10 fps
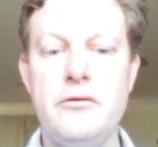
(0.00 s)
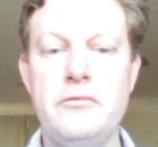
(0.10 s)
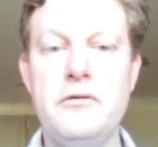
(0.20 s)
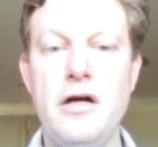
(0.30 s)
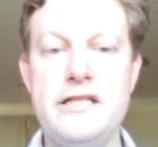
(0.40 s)

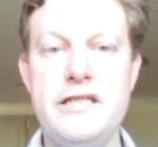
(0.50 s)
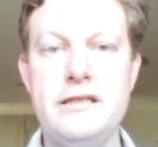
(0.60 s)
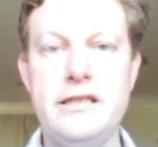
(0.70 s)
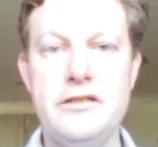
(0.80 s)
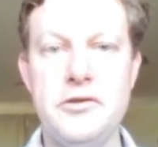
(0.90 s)

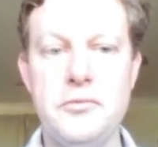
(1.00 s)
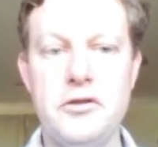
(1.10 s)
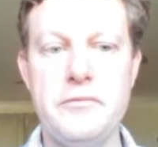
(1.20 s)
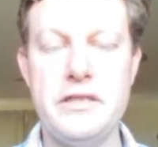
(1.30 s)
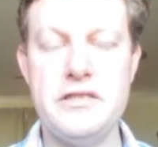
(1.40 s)
Ideally, you don't
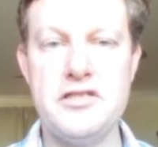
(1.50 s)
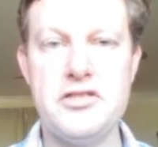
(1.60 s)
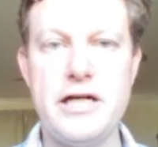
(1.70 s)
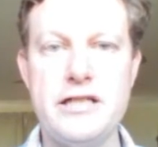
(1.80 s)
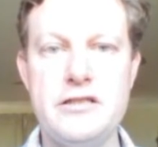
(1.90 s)
want to be
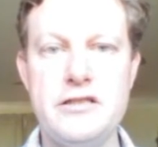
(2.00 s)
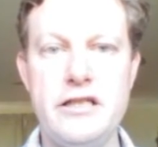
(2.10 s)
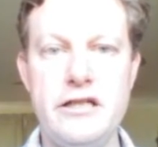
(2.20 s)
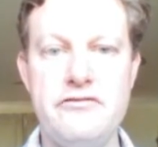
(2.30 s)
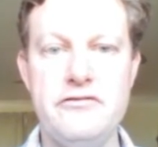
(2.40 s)
distracted
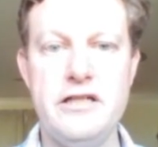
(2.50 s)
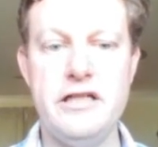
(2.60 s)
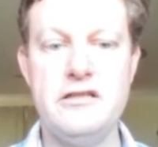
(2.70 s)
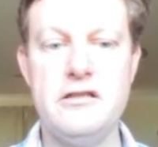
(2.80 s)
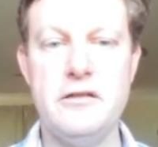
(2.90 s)
if
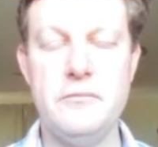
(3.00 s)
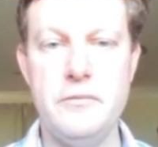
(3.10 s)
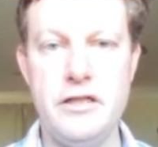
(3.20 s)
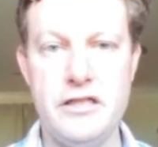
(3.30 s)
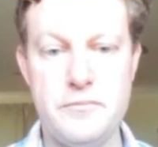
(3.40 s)
it
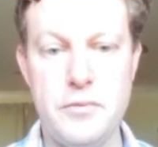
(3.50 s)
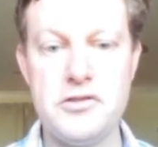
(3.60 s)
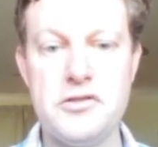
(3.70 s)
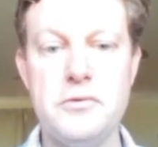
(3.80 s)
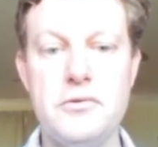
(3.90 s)
is
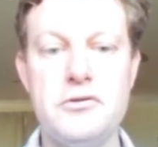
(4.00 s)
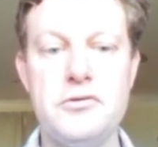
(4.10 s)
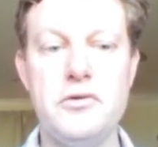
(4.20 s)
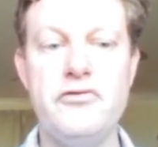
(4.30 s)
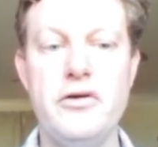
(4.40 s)
possible
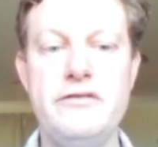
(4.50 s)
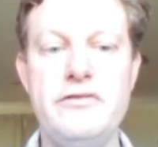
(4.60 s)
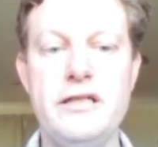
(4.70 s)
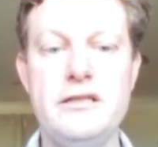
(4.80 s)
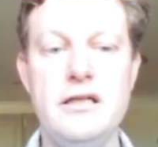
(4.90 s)
to avoid
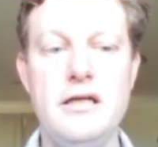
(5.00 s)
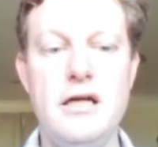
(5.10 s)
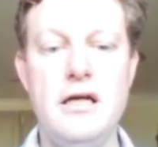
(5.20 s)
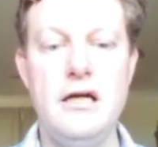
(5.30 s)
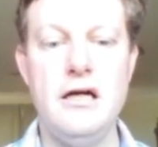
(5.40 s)
that.
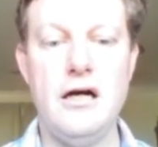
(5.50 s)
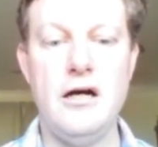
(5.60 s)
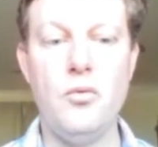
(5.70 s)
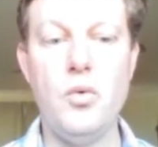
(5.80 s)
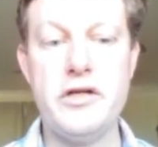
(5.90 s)

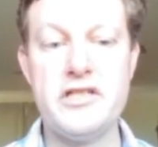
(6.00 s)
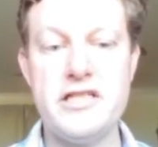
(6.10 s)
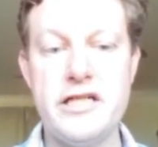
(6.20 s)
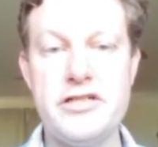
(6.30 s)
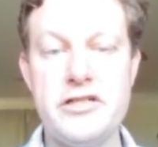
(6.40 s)

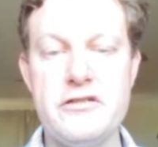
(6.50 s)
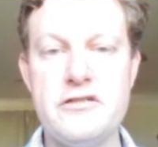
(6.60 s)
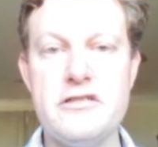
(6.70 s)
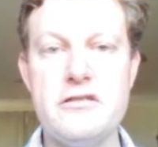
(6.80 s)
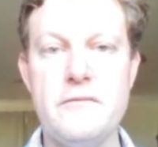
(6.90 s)

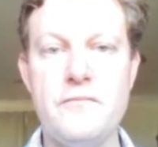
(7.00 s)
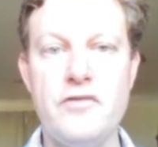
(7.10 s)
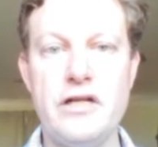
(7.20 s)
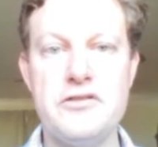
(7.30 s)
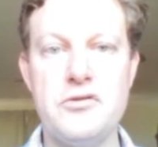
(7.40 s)
Workstations,
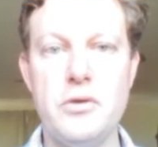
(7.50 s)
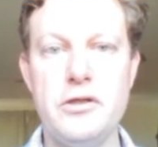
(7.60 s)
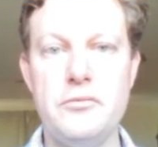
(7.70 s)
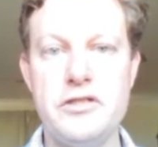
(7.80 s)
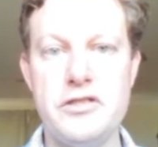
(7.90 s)
that is a
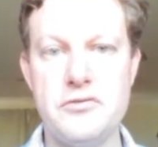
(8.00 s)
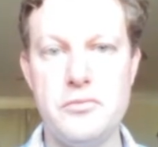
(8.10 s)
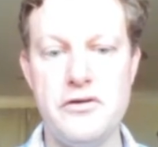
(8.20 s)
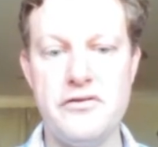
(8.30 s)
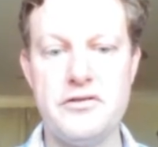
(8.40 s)
word which it's
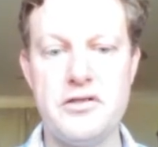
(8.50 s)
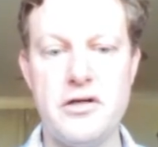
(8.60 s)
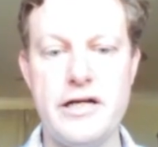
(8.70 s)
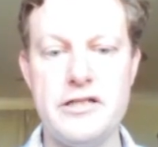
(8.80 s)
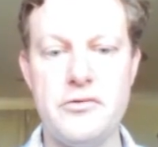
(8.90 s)
worth
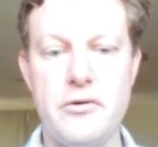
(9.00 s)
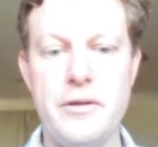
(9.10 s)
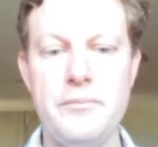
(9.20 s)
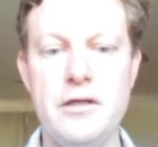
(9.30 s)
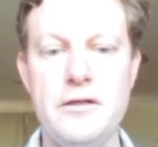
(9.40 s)
trying to
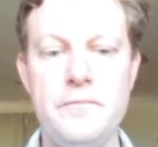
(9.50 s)
remember.